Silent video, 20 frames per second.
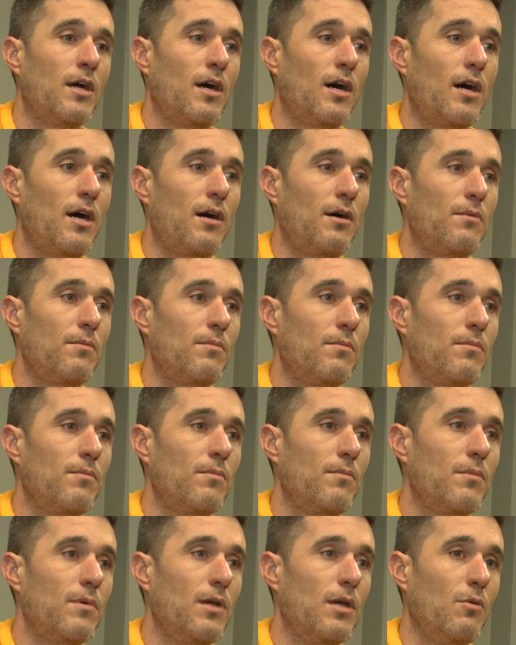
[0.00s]

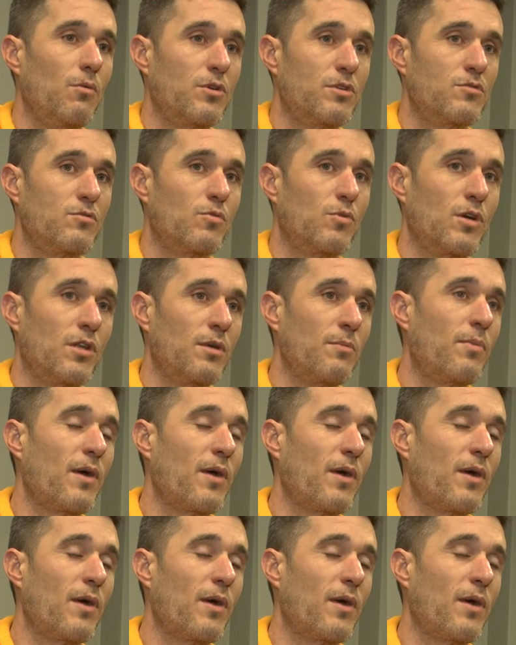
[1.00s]
it was really